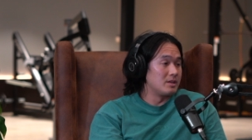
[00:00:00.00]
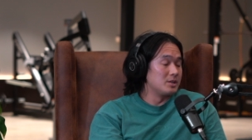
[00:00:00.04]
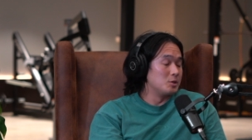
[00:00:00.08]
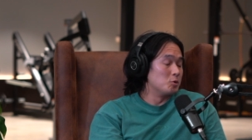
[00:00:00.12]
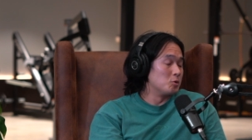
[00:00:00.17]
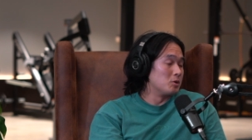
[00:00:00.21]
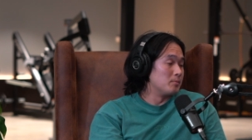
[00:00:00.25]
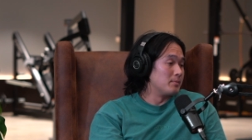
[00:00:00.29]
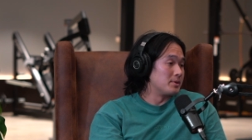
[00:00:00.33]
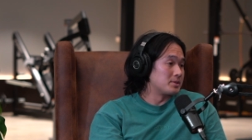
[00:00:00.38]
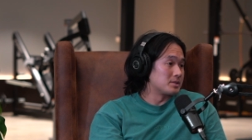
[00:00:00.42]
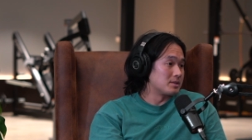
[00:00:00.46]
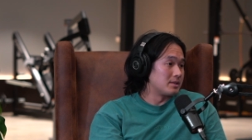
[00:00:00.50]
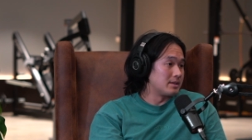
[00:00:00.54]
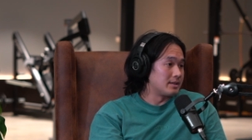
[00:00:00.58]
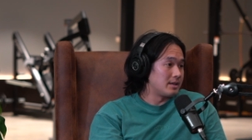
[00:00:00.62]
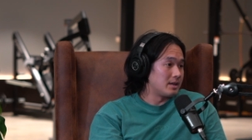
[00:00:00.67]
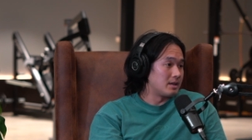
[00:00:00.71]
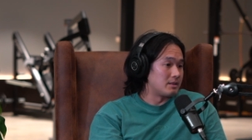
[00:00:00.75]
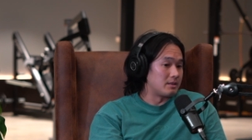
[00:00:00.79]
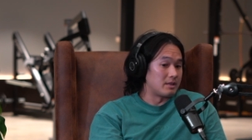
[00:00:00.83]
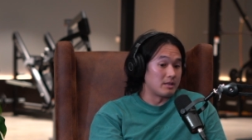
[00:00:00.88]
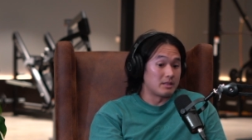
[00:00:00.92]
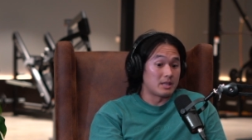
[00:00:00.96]
They're doing the best that
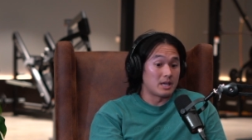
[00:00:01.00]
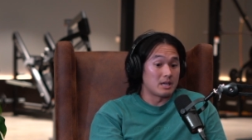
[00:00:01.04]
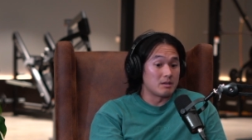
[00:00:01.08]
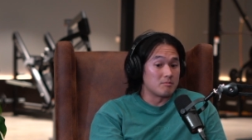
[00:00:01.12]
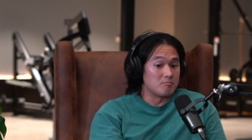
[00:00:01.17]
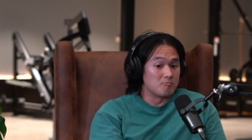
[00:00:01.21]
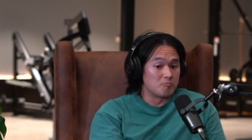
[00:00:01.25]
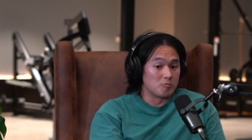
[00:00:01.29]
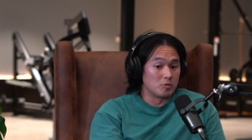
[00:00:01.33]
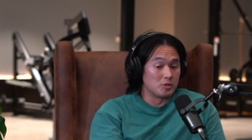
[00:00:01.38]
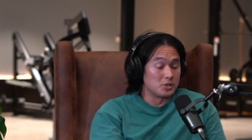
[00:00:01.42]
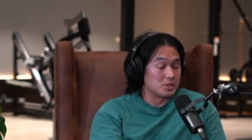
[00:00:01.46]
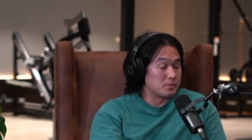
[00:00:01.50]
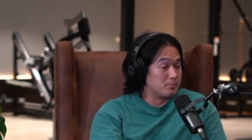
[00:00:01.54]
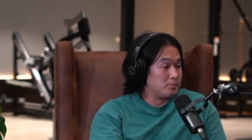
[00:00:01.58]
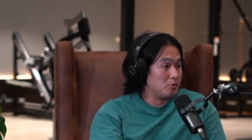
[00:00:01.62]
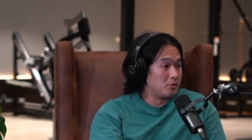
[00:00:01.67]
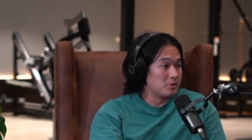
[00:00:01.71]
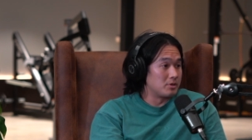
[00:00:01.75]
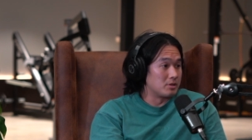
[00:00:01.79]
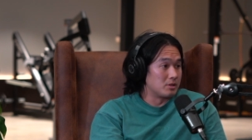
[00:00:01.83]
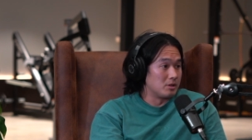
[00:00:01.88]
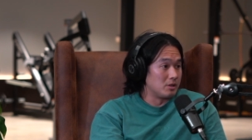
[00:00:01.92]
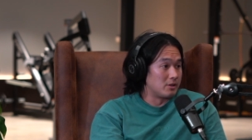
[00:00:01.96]
they can. They really
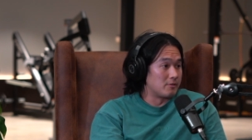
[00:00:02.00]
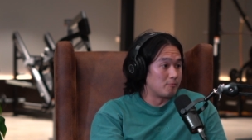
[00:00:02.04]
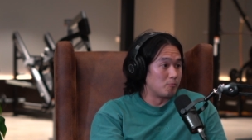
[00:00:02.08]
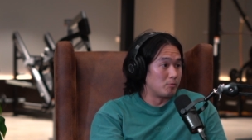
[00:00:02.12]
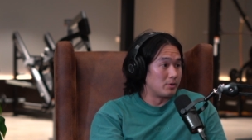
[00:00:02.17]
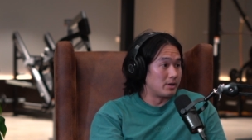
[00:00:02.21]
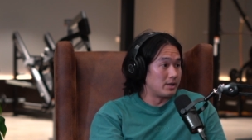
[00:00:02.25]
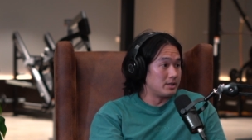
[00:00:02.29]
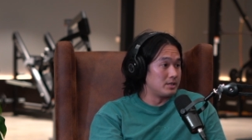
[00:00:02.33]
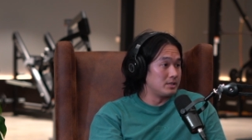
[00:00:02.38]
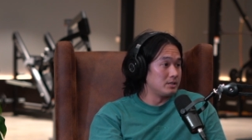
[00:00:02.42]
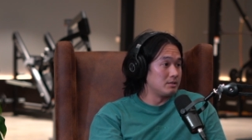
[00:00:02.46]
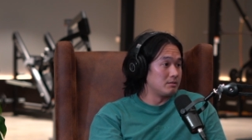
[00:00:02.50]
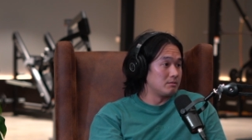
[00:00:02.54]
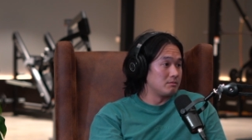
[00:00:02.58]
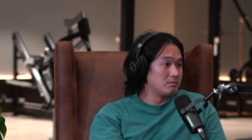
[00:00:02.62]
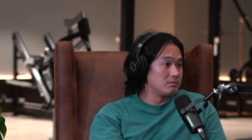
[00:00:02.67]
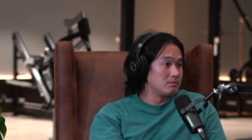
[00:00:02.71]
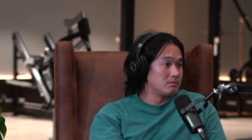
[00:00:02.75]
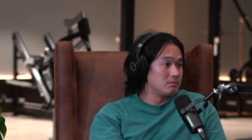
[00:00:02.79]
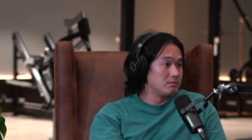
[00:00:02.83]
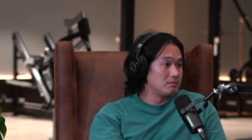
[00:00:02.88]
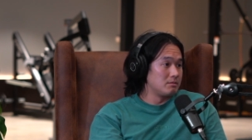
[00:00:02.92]
supported a lot of what I did.